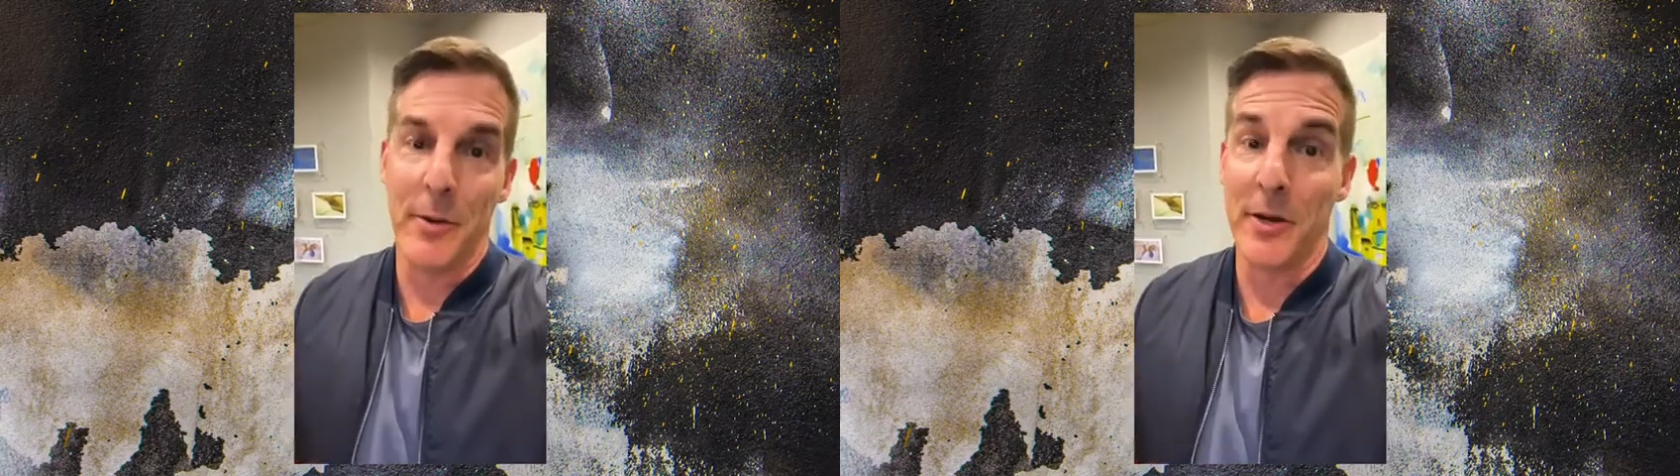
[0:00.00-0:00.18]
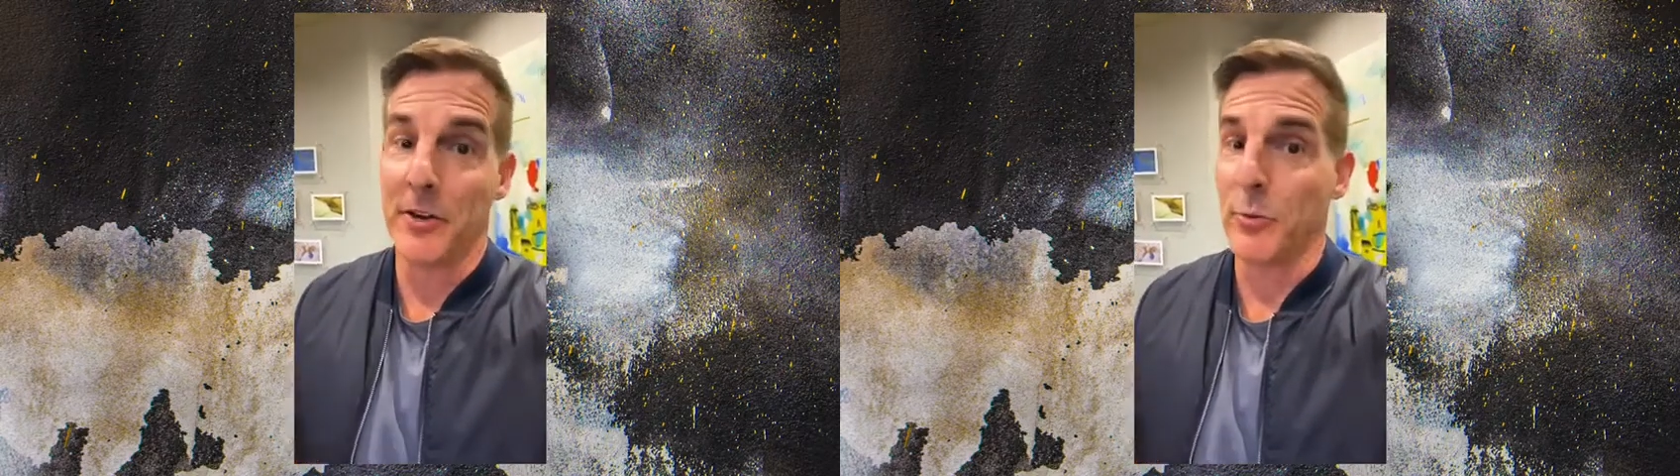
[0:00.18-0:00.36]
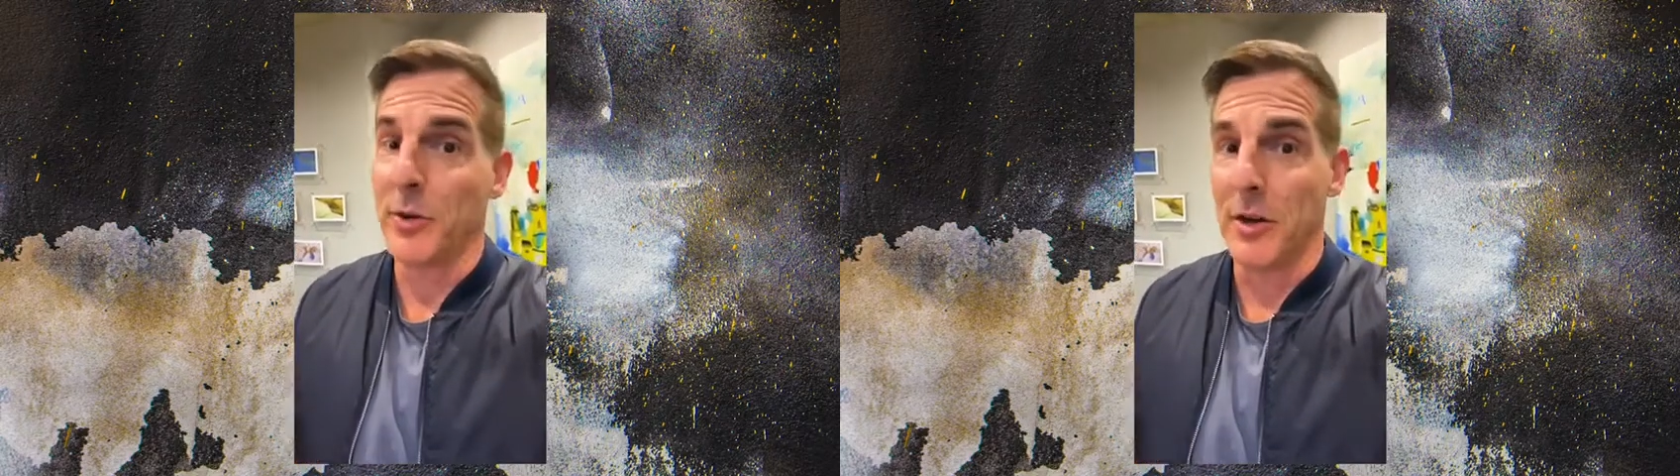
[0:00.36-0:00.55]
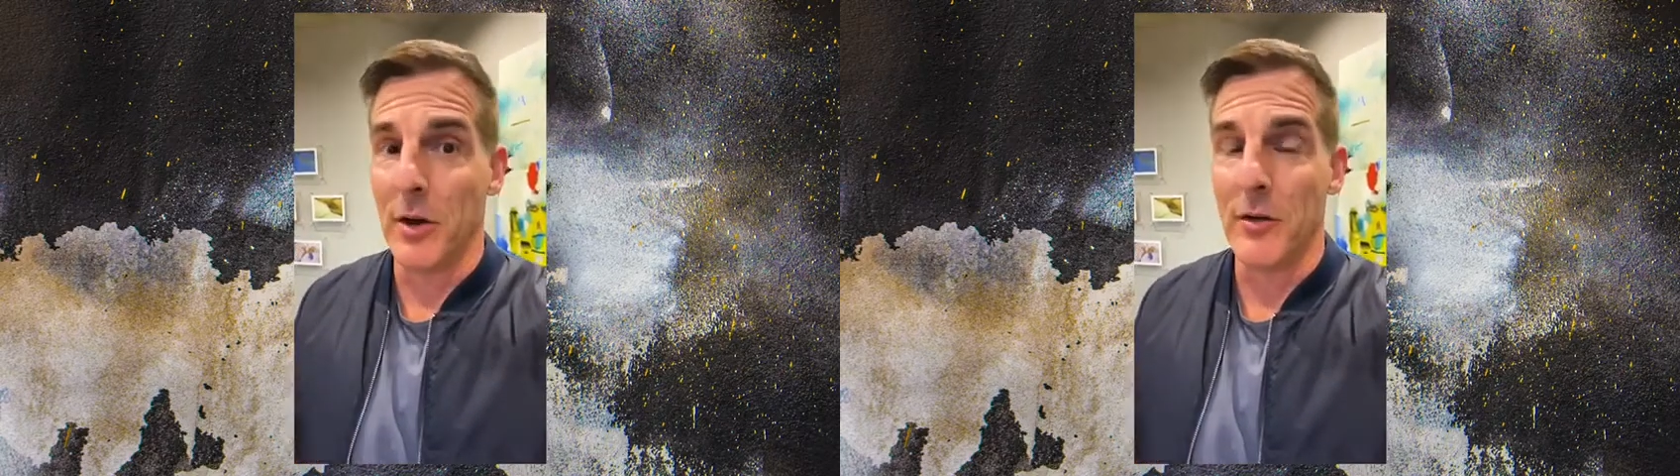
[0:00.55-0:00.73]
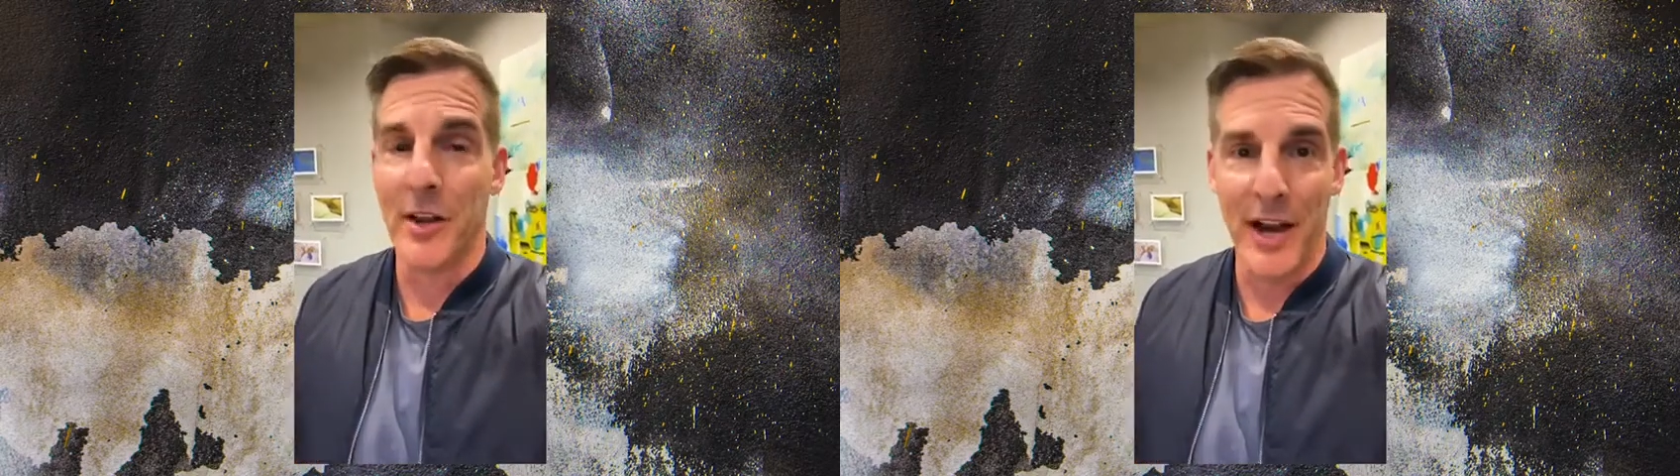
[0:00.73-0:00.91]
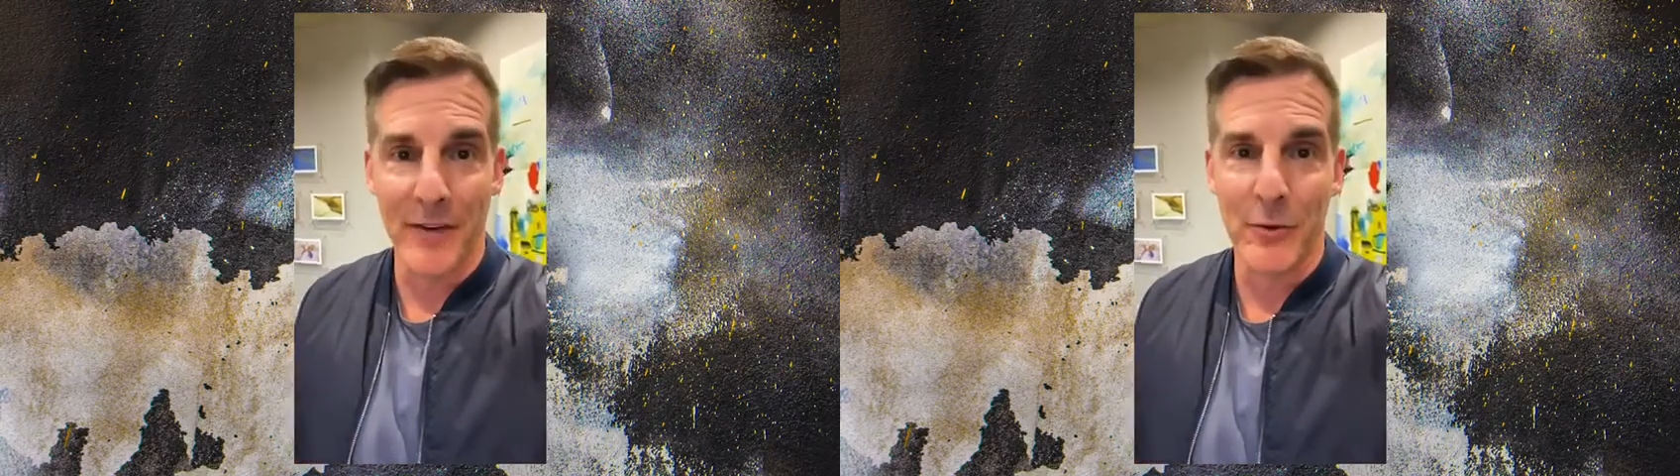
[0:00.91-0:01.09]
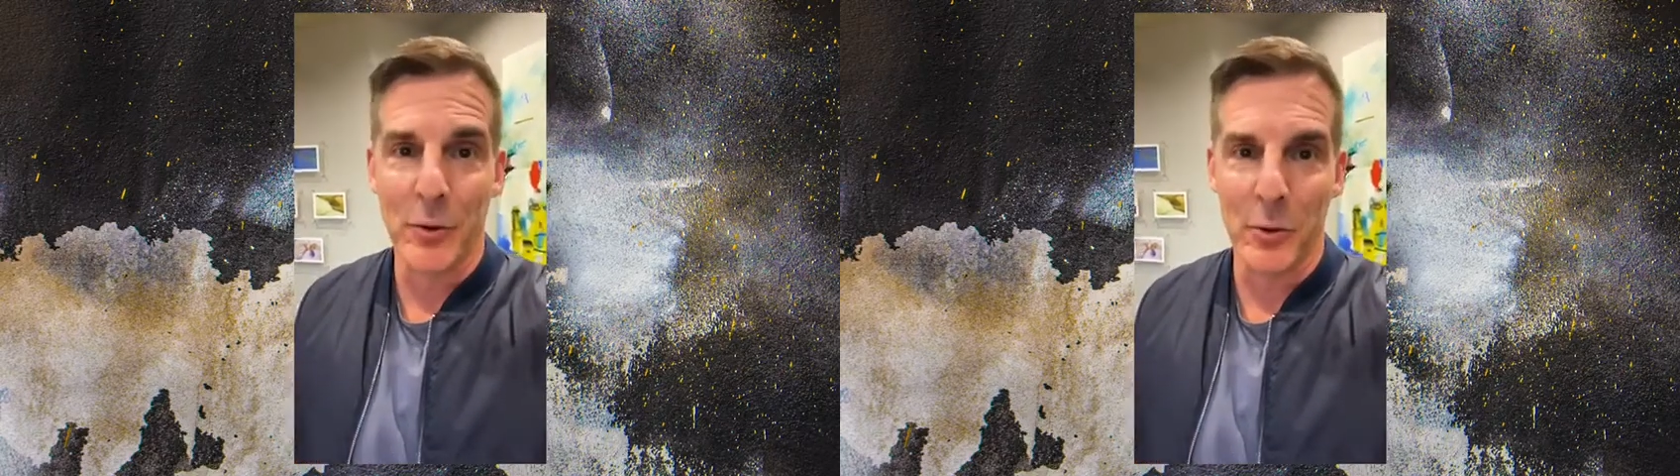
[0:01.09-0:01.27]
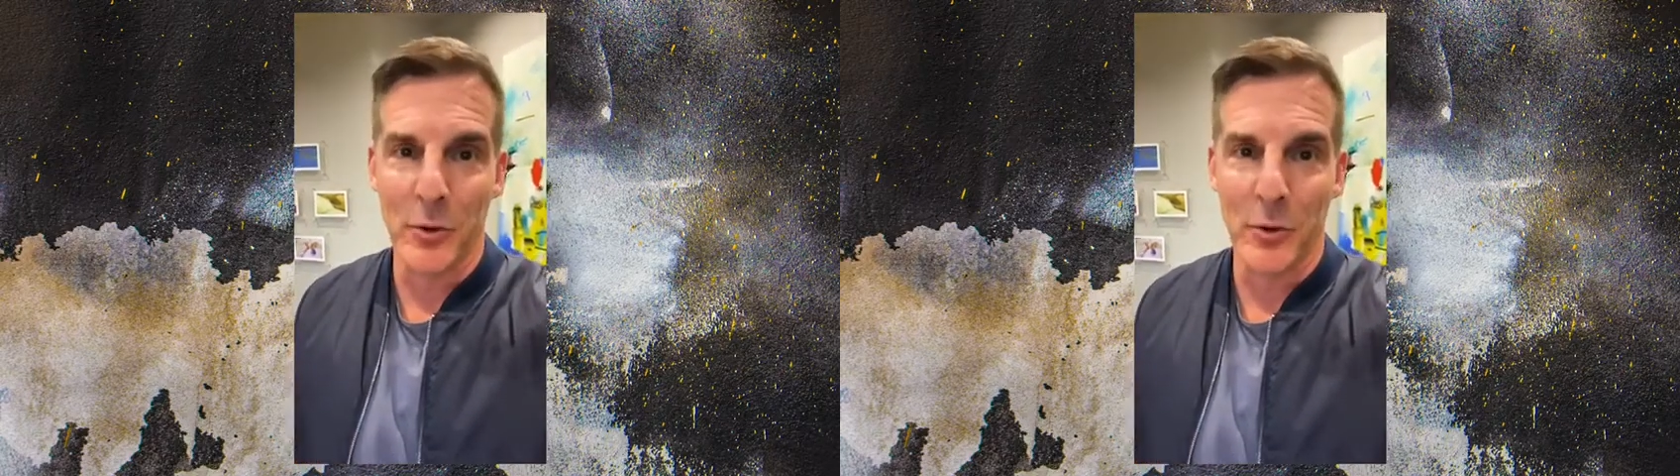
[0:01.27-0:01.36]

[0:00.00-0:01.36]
because we know that everyone